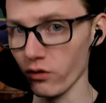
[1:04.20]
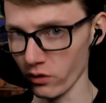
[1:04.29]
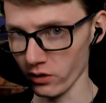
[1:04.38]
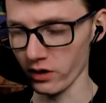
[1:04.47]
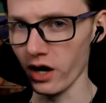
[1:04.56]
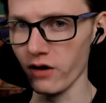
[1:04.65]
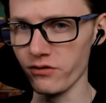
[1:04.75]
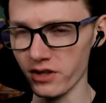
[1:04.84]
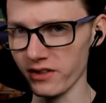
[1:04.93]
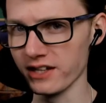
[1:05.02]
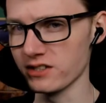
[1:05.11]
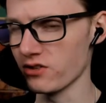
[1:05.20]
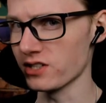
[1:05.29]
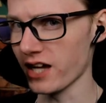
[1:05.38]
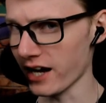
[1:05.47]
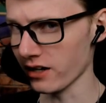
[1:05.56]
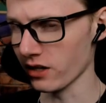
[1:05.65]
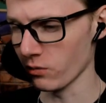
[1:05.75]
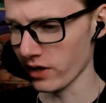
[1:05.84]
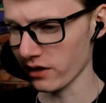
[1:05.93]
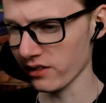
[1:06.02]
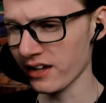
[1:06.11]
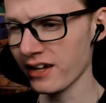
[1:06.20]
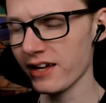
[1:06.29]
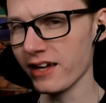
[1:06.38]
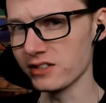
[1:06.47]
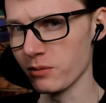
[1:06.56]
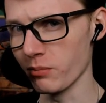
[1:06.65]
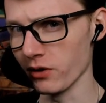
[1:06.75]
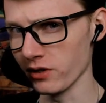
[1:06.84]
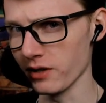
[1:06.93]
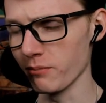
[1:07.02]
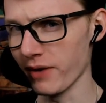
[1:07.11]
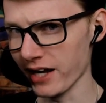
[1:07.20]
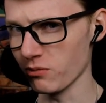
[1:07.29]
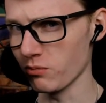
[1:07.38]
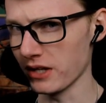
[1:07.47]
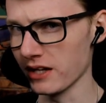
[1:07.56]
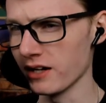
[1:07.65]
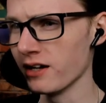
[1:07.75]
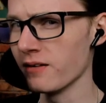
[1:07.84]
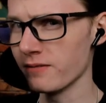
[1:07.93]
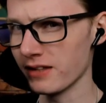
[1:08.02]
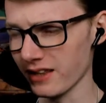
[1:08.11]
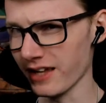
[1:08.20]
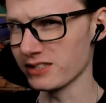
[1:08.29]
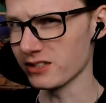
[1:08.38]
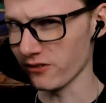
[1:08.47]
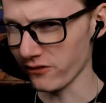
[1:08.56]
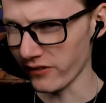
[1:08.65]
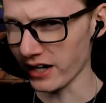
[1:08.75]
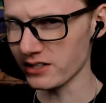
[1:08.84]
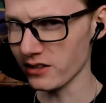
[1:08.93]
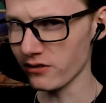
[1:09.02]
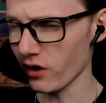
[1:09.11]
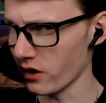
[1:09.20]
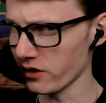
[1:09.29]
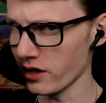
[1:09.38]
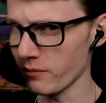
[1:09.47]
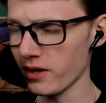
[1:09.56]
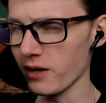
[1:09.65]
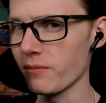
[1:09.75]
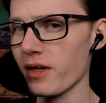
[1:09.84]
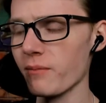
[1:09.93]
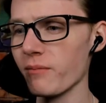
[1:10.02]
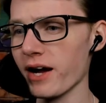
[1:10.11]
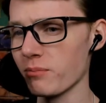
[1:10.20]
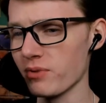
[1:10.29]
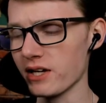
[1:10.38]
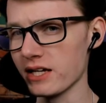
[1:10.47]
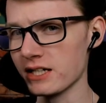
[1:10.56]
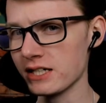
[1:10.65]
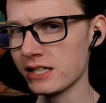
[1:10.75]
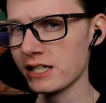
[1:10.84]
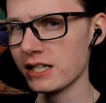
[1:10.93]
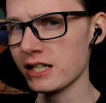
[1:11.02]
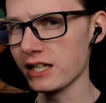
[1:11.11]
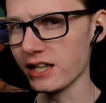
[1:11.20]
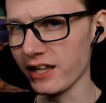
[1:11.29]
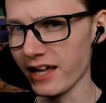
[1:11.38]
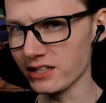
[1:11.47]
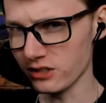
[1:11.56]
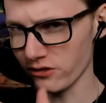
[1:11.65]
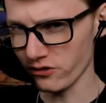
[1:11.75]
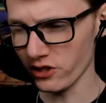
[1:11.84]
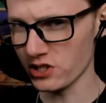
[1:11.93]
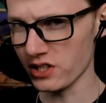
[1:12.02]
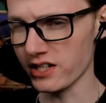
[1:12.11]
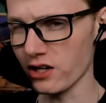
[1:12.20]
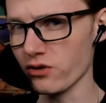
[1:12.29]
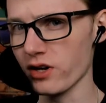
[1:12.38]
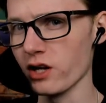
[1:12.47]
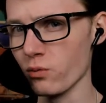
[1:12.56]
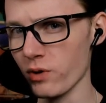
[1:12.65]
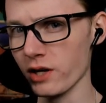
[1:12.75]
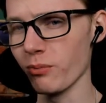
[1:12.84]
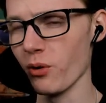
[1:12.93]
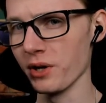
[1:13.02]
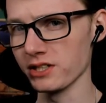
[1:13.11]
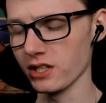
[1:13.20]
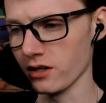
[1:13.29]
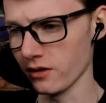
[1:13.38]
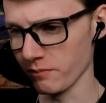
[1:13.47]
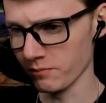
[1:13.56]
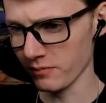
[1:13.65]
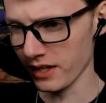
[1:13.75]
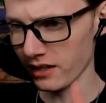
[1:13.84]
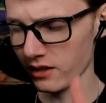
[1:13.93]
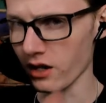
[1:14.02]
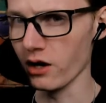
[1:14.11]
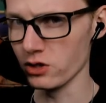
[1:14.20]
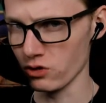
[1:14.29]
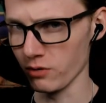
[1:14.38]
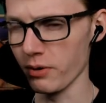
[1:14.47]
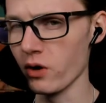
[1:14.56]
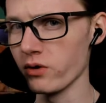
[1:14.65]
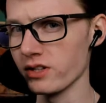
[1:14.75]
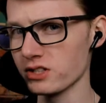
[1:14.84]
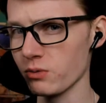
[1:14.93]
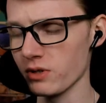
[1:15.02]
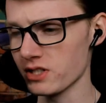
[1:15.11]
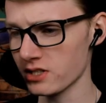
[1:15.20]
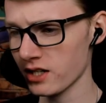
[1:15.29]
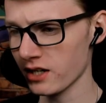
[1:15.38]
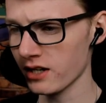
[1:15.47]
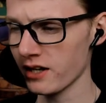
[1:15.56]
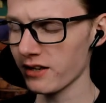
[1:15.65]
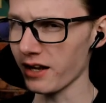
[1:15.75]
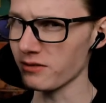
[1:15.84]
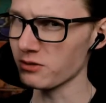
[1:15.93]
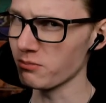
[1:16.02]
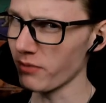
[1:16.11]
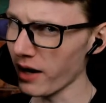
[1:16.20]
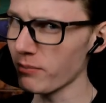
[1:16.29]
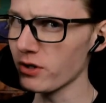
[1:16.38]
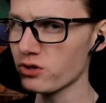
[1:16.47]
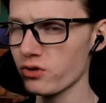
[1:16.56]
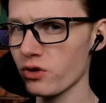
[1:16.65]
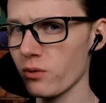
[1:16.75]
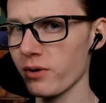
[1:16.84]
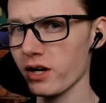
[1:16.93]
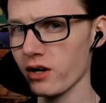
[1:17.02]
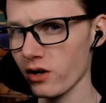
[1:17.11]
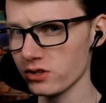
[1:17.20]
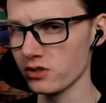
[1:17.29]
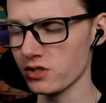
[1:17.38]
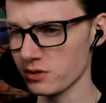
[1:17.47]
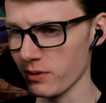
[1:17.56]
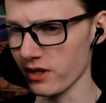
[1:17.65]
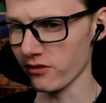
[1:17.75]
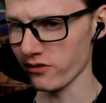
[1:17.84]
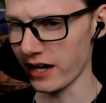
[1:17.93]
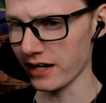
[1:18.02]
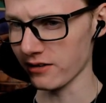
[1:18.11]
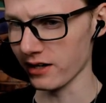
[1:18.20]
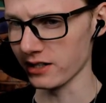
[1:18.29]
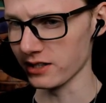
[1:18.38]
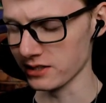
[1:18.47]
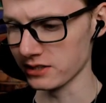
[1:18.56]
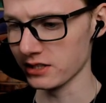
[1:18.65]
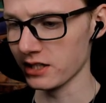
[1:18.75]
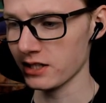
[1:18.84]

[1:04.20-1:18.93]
or of the things he's attacking him with, his ability might be less effective on them. It might be less efficient at creating weak points on larger opponents, which that might be true, but it could also just be the fact that he's,